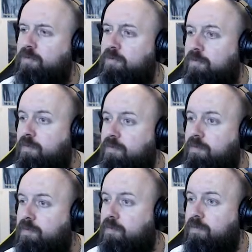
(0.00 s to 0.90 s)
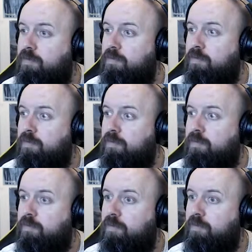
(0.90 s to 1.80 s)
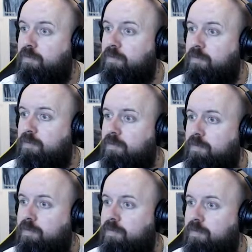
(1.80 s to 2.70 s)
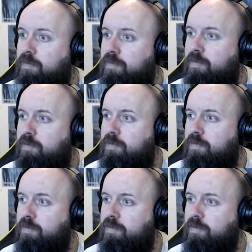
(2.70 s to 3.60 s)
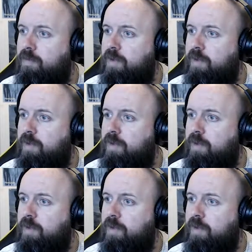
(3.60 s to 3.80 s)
(silence)